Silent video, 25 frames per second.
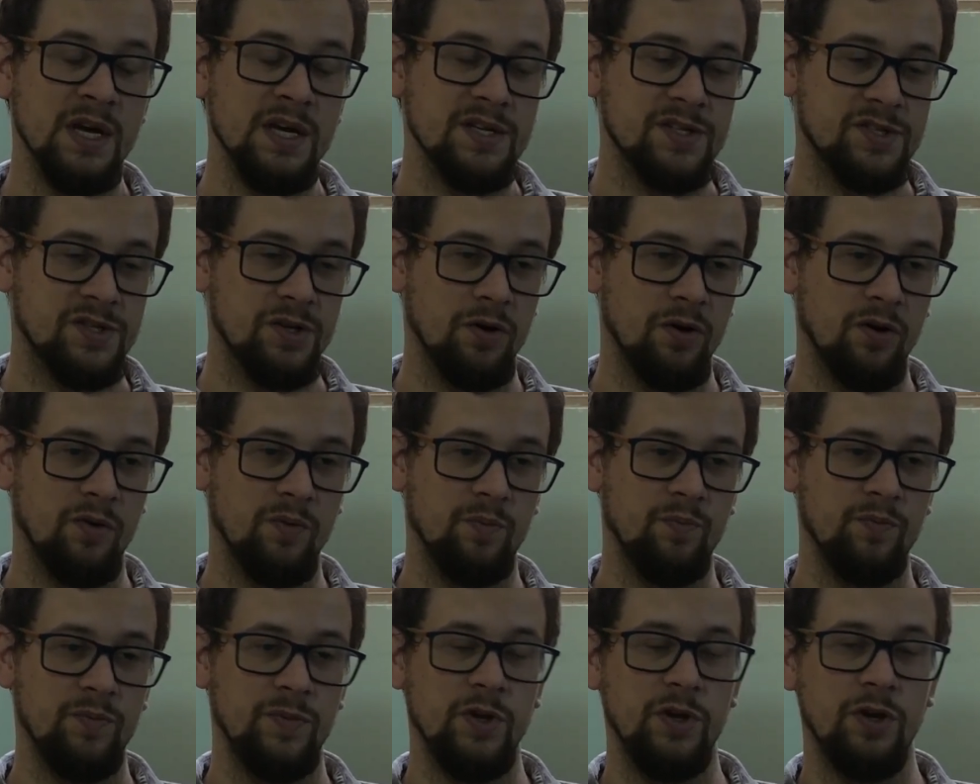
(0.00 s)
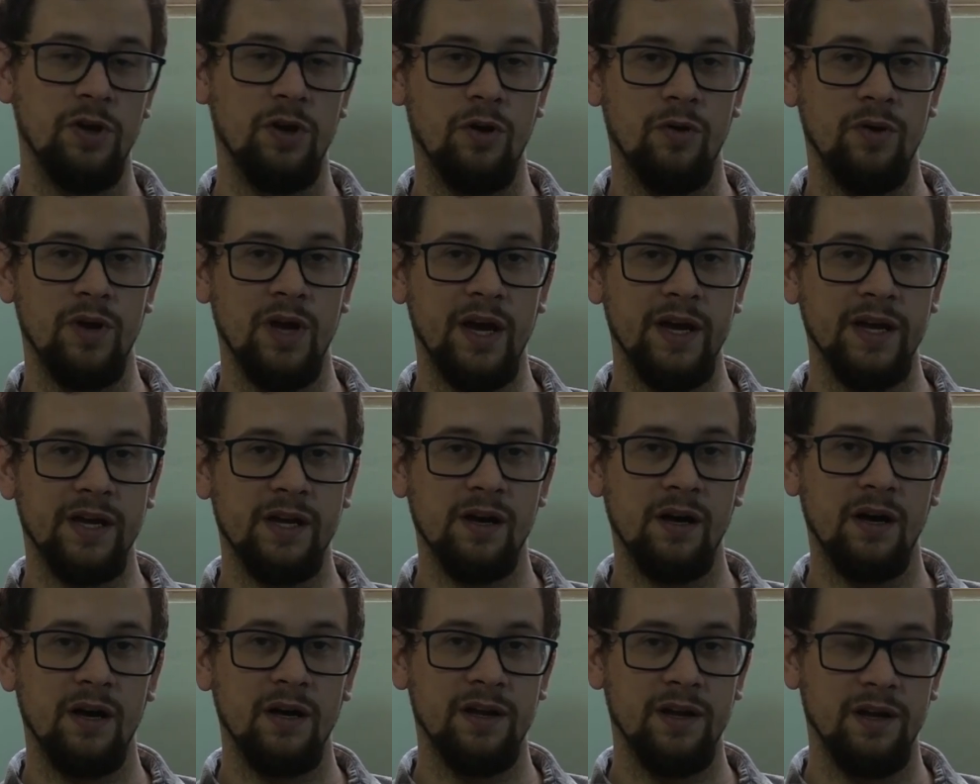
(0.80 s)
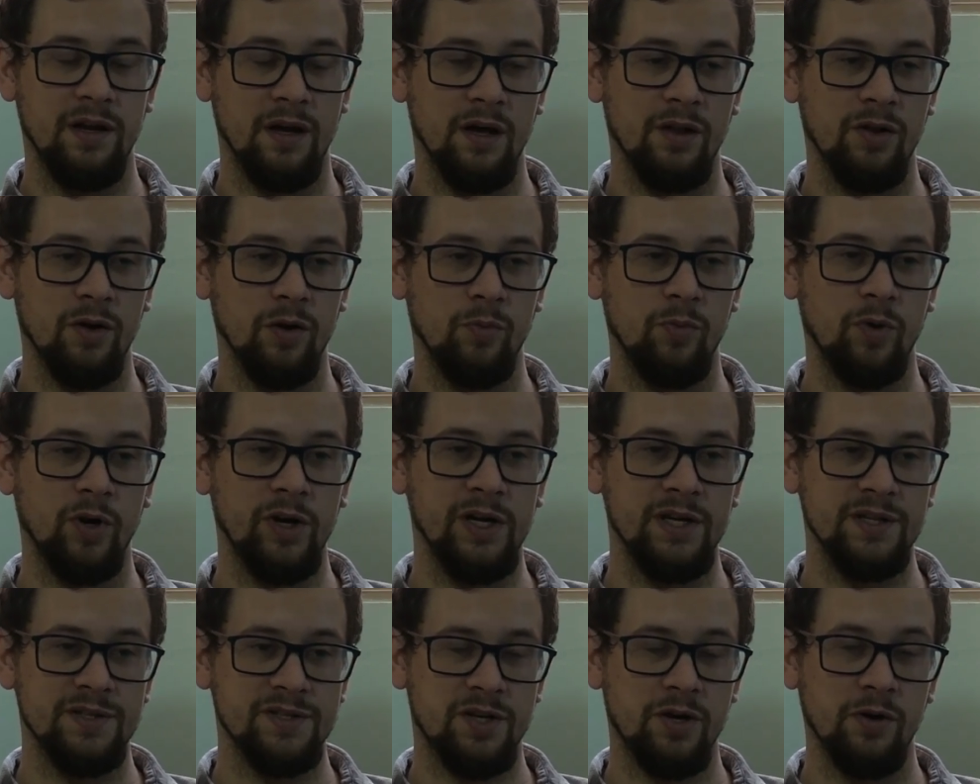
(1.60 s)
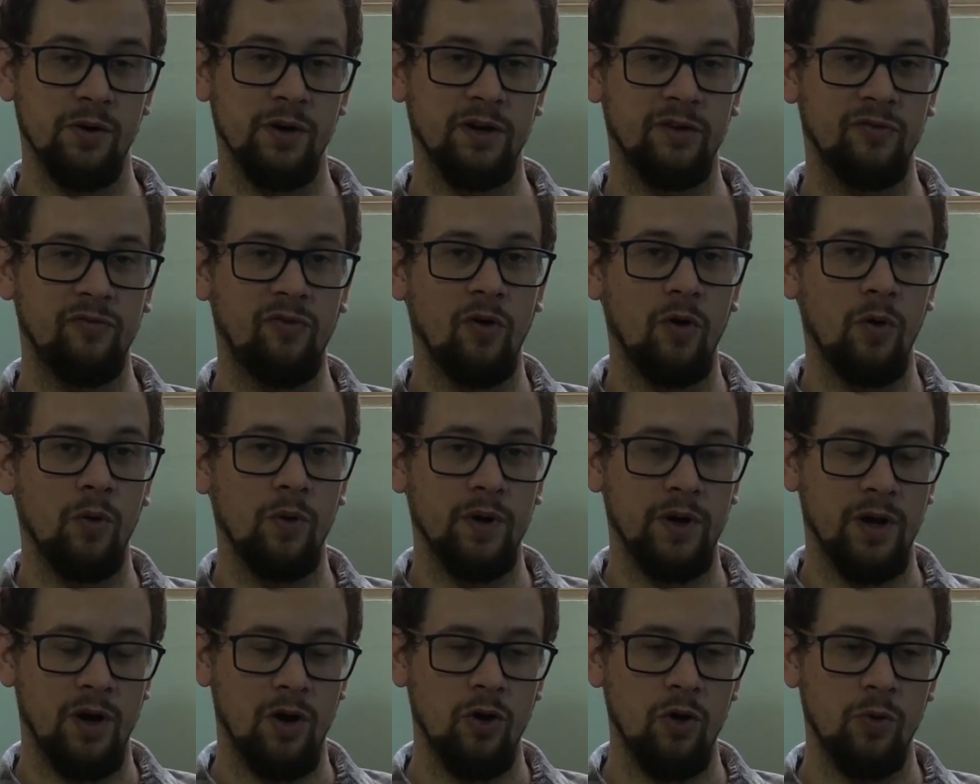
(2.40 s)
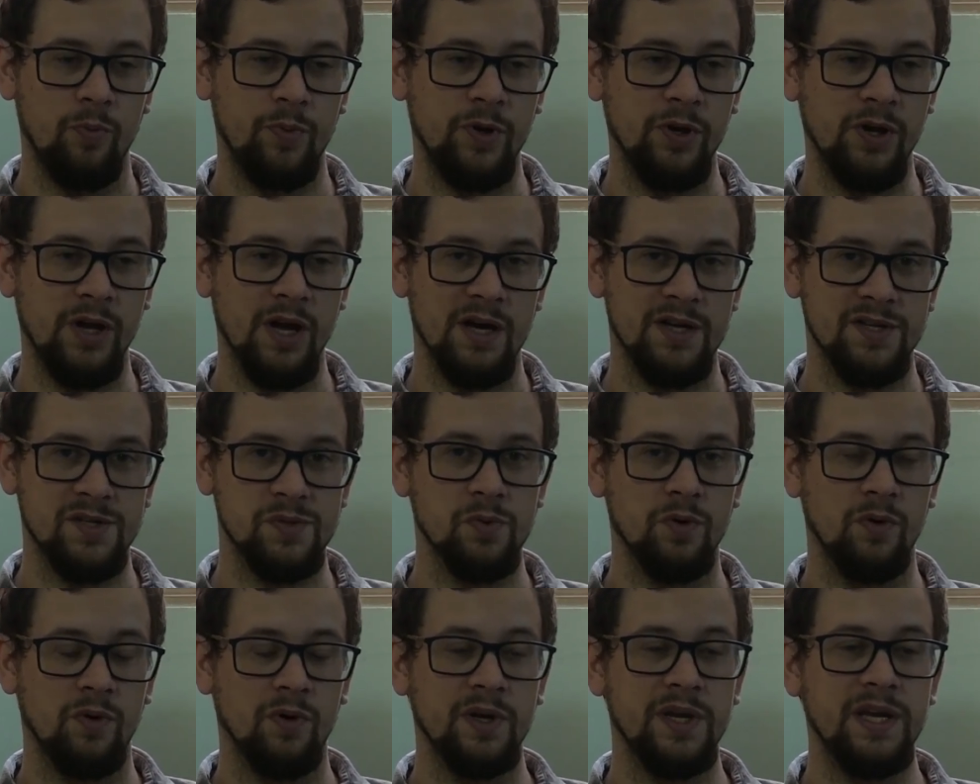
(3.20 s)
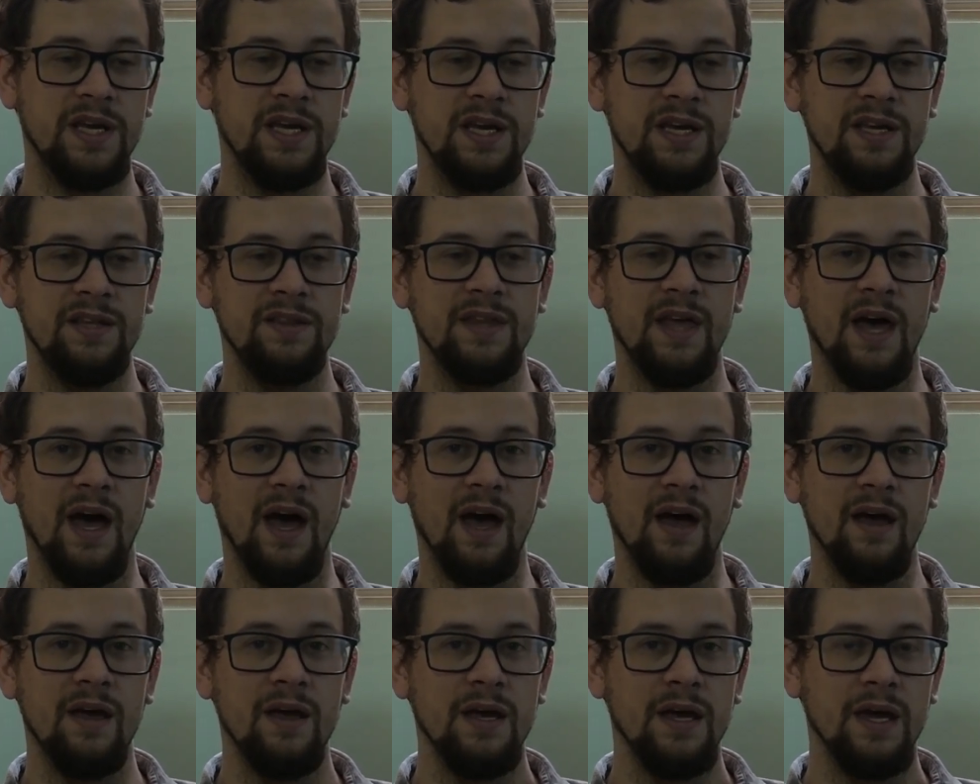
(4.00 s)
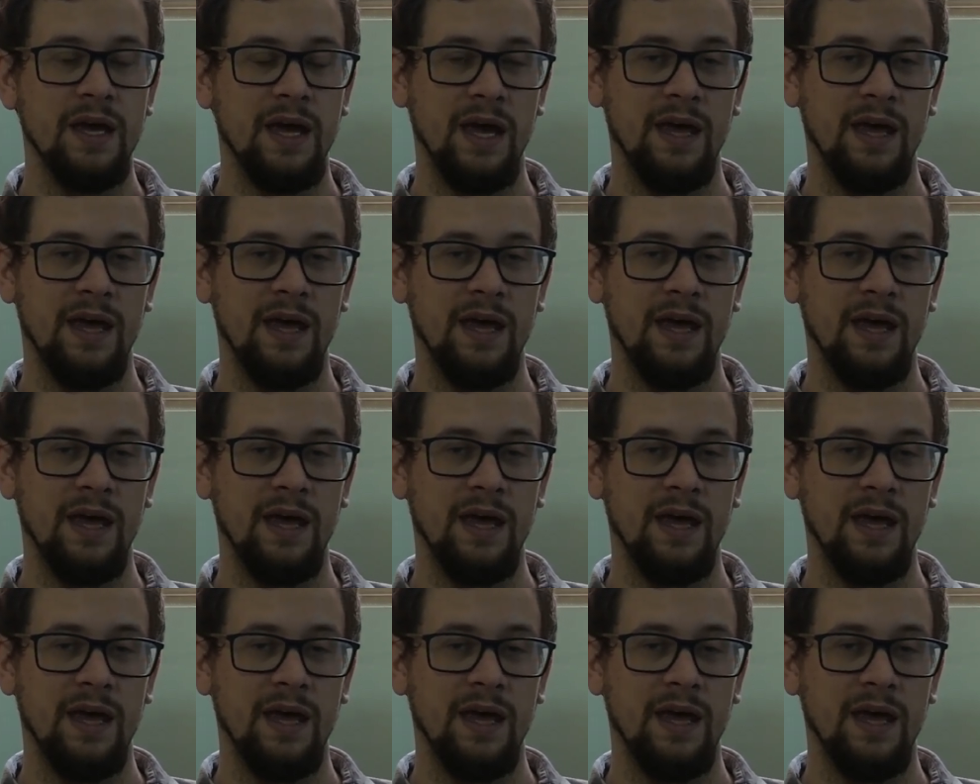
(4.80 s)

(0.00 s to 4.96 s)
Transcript: So, you know, Nikon and other brands going forward, I hope you guys will heed that